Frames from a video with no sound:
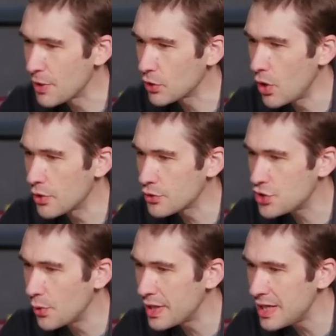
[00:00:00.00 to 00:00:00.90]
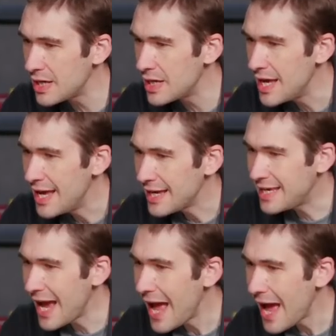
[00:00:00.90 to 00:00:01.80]
McLauder joining in.
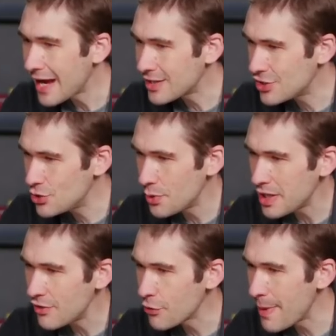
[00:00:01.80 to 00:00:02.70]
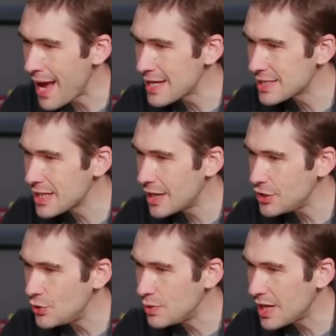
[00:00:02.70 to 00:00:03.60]
Gags joining in from
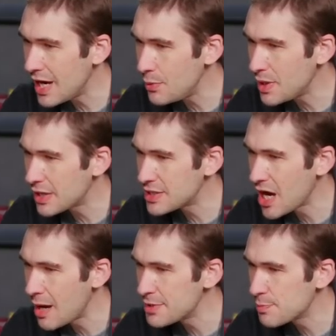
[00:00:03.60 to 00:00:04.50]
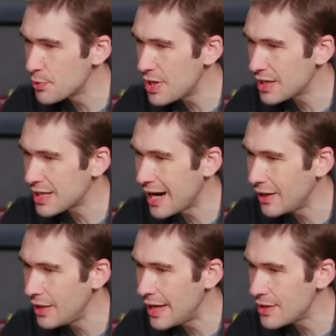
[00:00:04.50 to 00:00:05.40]
Ascot, U K. We got Thomas Burnett, Kyle
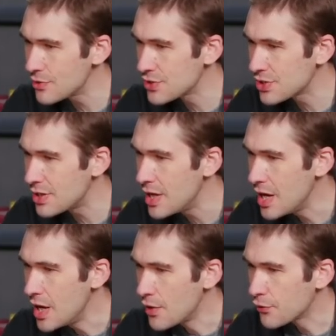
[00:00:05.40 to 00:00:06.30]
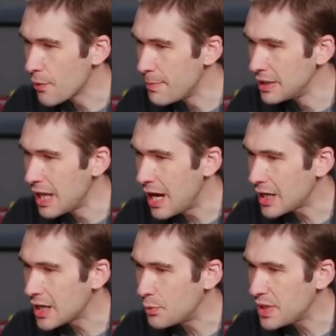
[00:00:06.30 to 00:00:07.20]
Kyle Anderson from
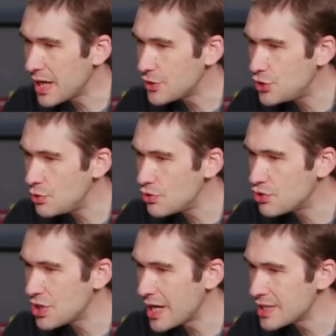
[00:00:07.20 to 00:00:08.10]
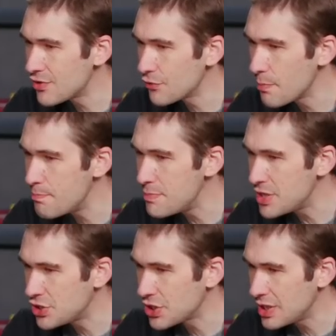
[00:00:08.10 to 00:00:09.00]
Malaga. We got Junior Johnson from
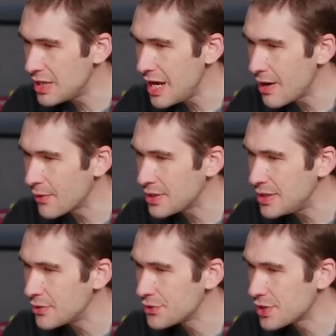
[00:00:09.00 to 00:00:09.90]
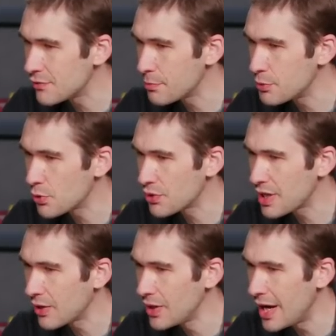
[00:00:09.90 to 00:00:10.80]
Michigan, Eric Nielsen from North
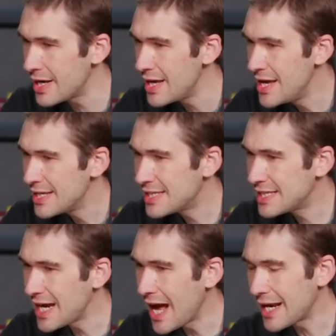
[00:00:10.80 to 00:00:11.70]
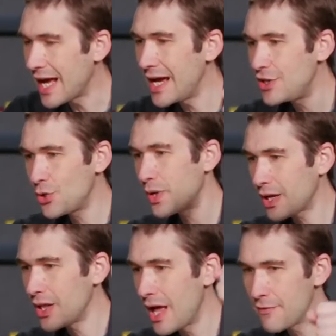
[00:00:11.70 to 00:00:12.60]
Carolina, Scott I
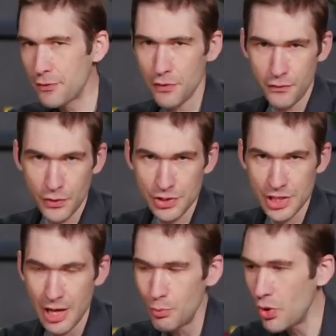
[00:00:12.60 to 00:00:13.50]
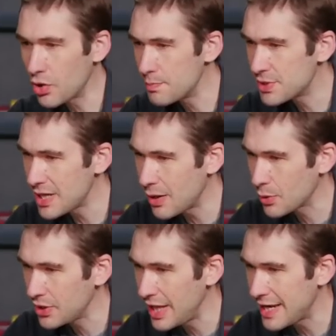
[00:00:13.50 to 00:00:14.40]
joining live for the first time. Welcome, Scott.
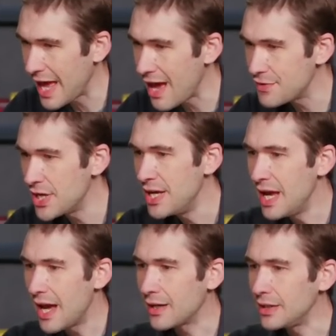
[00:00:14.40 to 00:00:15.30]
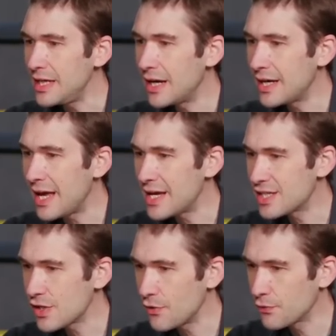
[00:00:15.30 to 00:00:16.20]
We're glad to have you. And Leon
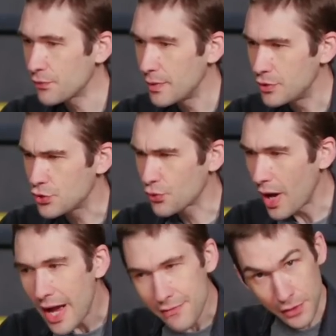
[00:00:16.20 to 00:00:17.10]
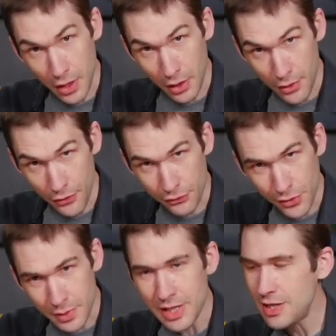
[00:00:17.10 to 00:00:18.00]
S driving
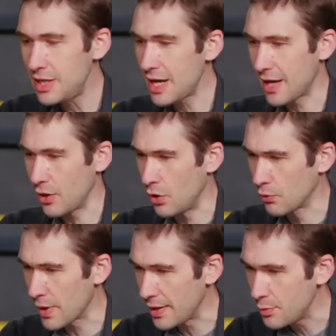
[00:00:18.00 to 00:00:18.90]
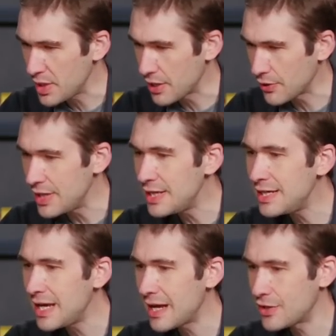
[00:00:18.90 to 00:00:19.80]
through Indiana. All right, we got our
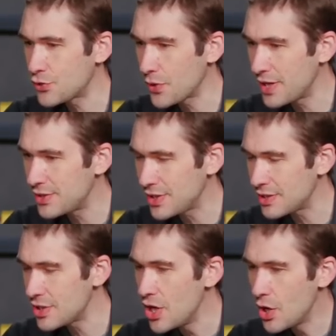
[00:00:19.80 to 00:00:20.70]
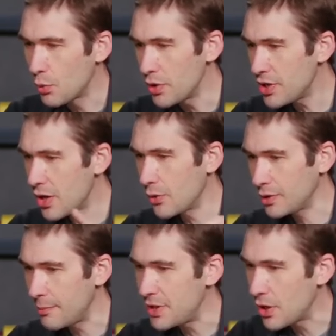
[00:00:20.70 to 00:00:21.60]
Indiana transient. Where are you going?
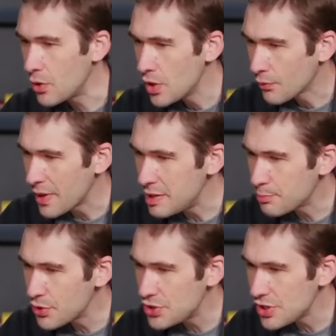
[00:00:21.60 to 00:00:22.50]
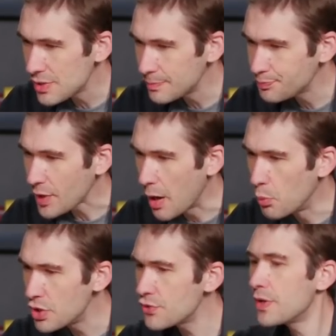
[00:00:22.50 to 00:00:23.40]
Let me know. Randy Bridges,
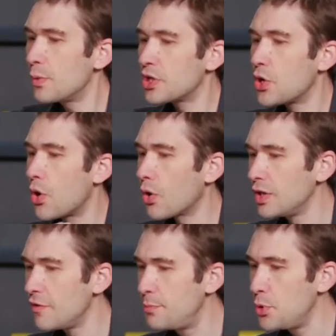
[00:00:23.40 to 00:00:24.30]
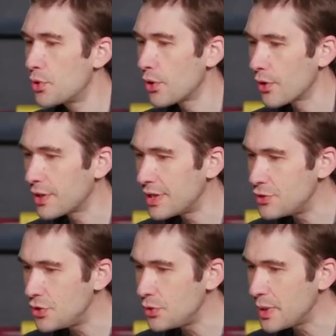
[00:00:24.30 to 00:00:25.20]
I'm wondering what Carl F. Bucher can
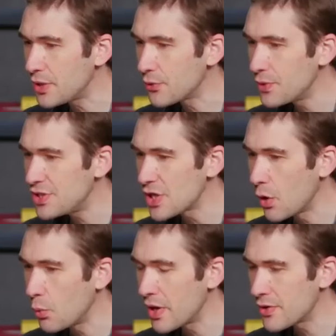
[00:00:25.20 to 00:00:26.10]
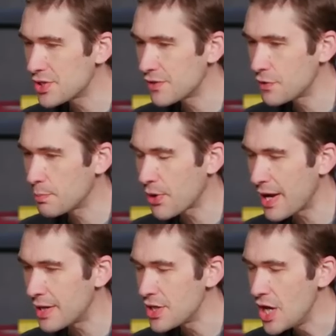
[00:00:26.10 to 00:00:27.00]
do to increase awareness of the
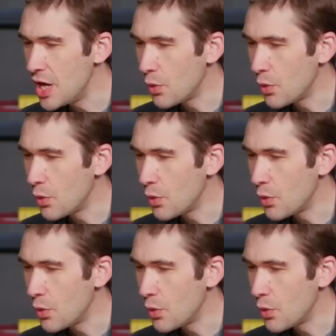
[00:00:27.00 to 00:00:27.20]
brand.